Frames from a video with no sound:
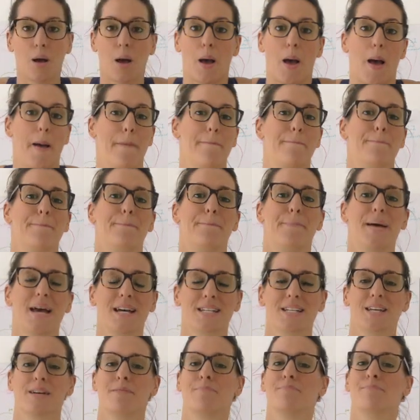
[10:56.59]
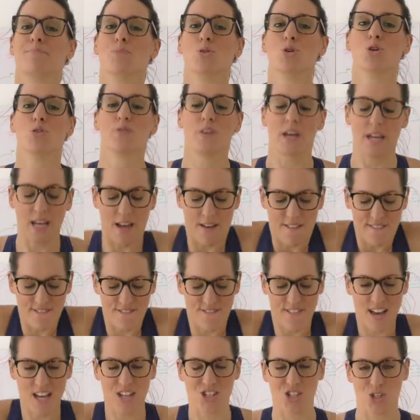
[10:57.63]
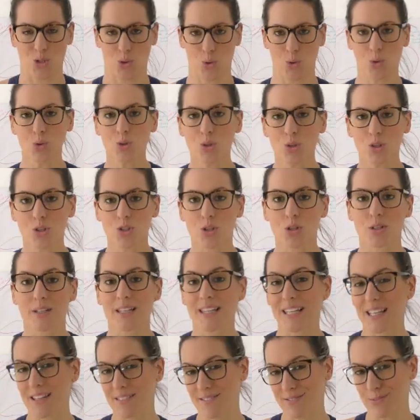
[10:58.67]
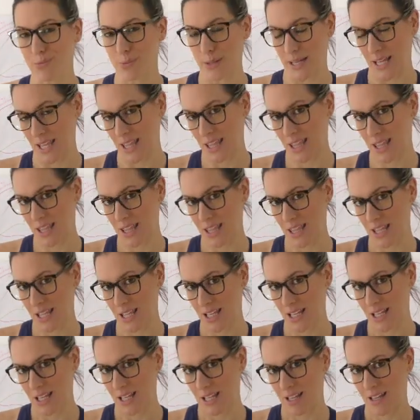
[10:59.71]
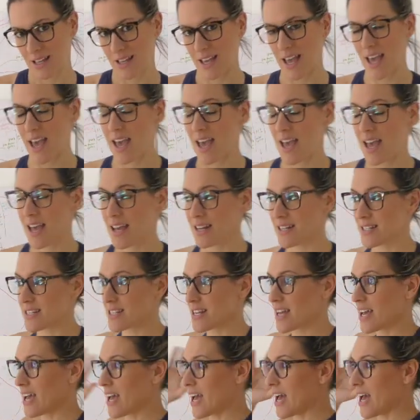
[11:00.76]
a better moving vessel to live with, and